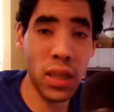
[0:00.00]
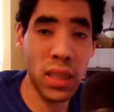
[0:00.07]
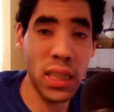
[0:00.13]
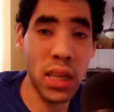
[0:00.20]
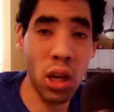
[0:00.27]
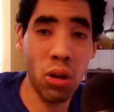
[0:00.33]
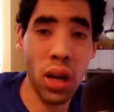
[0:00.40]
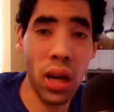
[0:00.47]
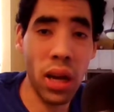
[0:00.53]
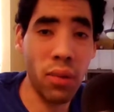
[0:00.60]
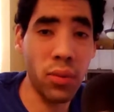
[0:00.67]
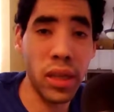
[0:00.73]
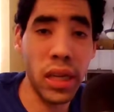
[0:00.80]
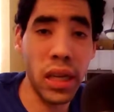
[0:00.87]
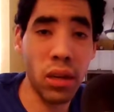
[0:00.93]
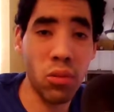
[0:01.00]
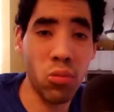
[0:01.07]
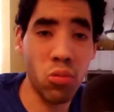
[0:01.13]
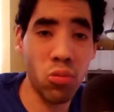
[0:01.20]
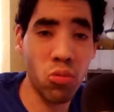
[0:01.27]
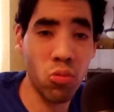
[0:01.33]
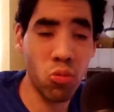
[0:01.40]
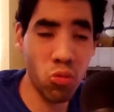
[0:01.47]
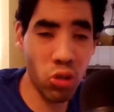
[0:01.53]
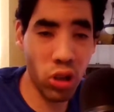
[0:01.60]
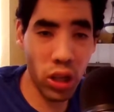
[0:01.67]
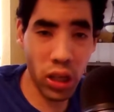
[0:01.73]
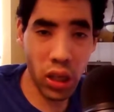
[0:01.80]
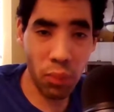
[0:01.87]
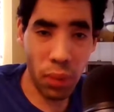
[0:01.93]
to kill everything
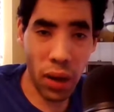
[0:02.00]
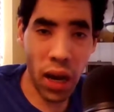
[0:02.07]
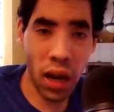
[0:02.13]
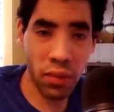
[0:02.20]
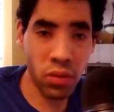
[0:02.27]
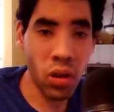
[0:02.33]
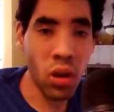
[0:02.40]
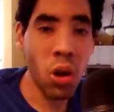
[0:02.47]
in your path.